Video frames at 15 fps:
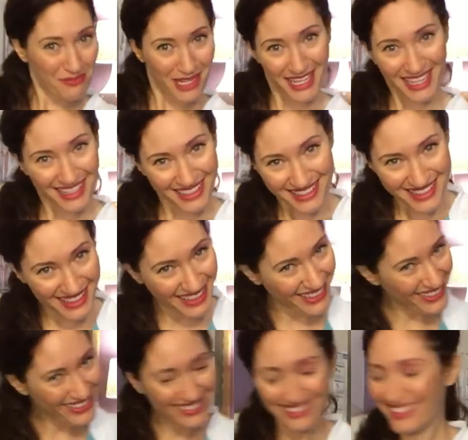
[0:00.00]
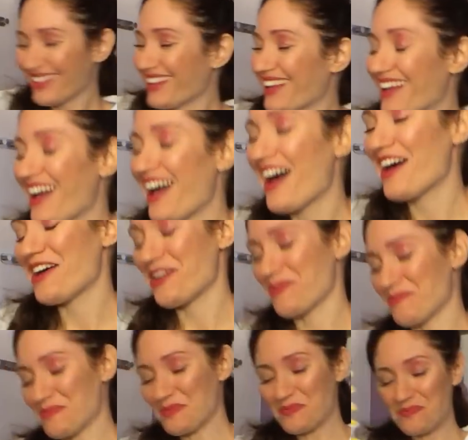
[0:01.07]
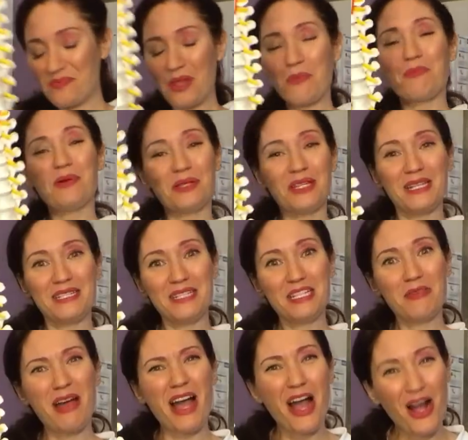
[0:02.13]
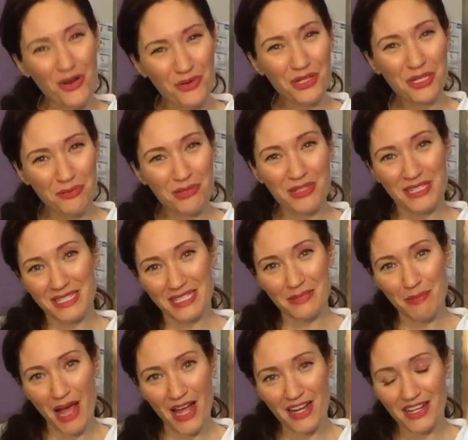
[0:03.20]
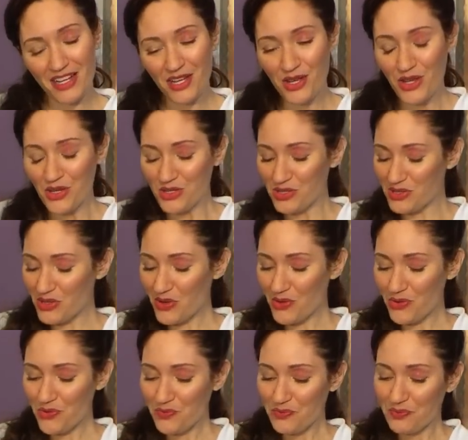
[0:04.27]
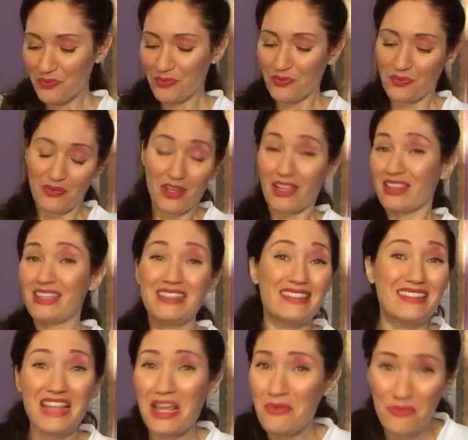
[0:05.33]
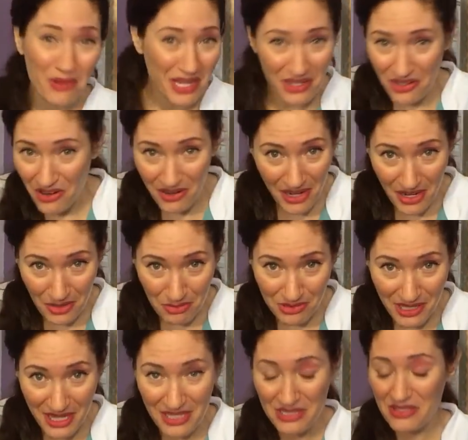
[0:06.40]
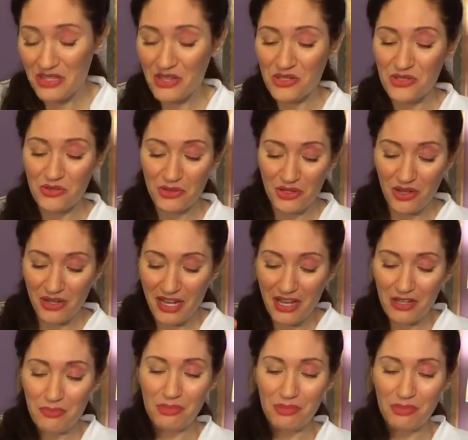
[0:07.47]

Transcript: mechanics later. But let's think about how we're going to put the disc back. So the same way it got out of place. So it got out